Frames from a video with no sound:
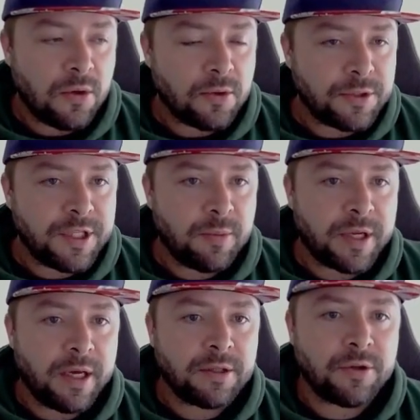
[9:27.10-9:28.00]
All the cheap
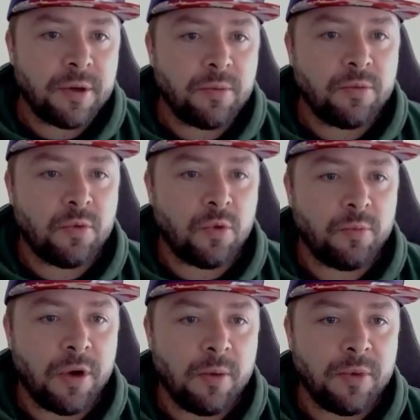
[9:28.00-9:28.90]
cantrip
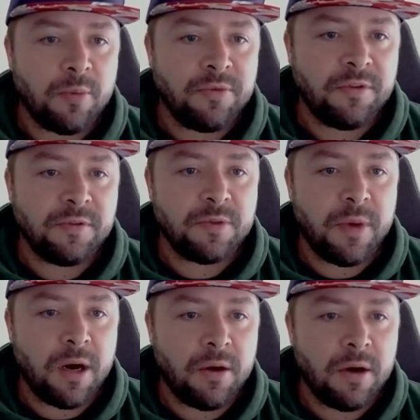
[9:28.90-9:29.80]
will pump up Vivi's
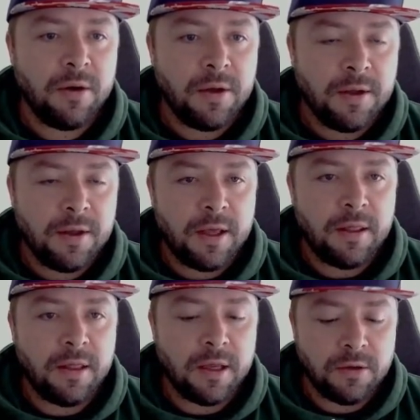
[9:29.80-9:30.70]
power,
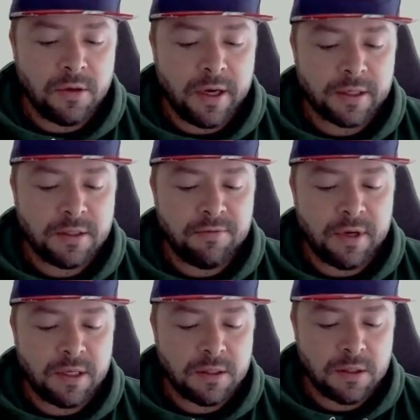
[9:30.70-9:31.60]
and then you
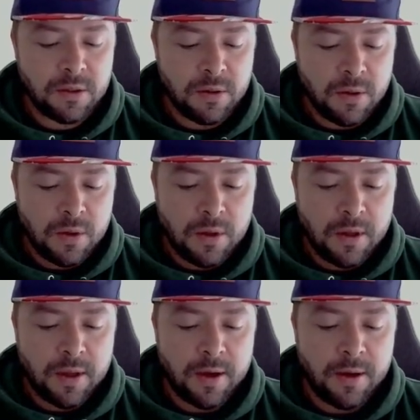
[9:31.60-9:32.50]
activate
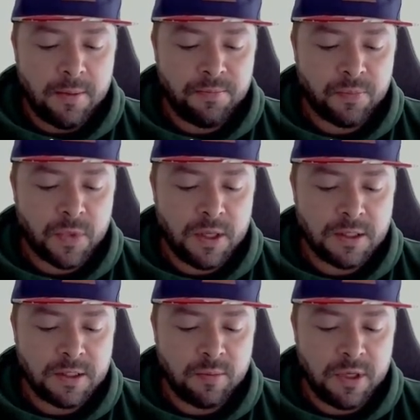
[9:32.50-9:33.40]

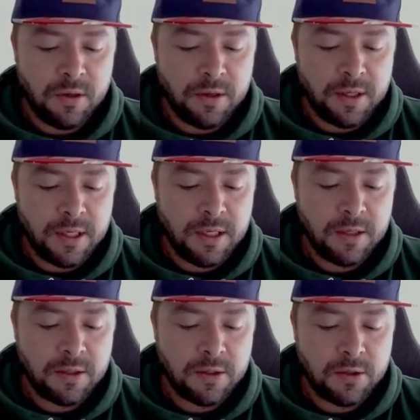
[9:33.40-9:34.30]
his
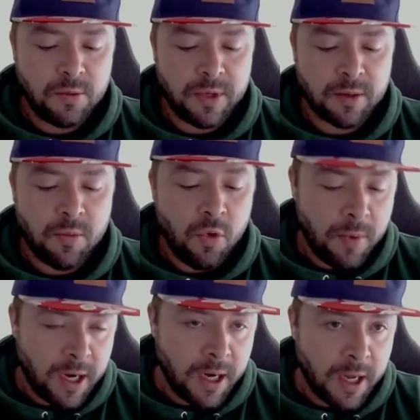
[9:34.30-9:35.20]
ability to make more
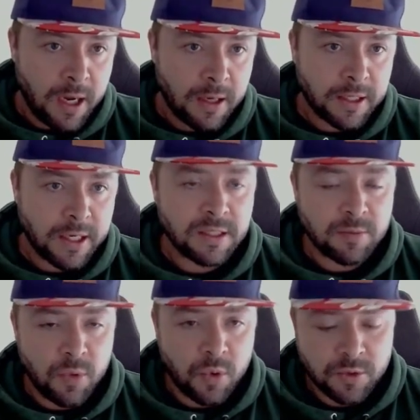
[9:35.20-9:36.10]
mana,
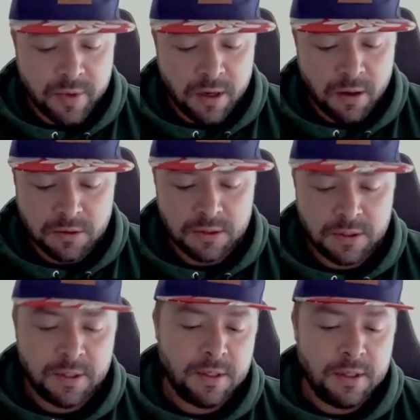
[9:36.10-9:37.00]
cast more spells,
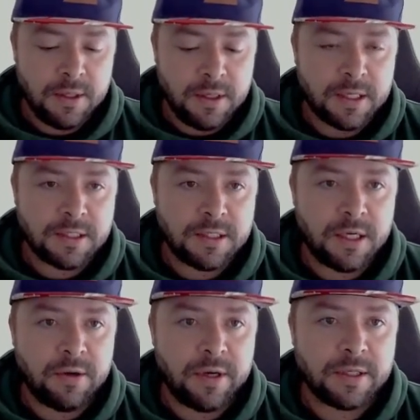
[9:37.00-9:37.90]

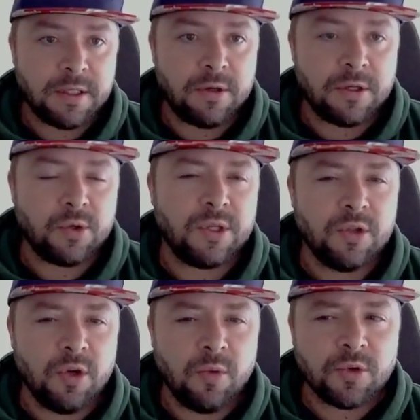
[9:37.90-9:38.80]
etc, etc. So it
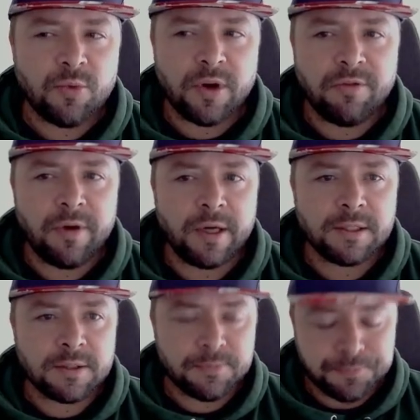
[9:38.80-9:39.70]
snowballs pretty
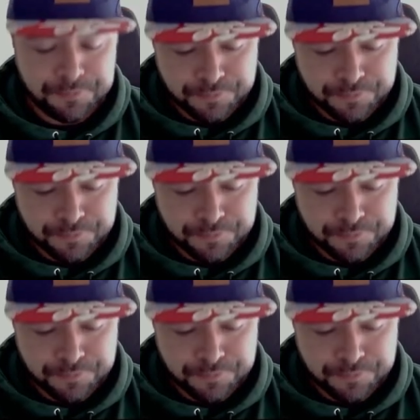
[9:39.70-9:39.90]
fast.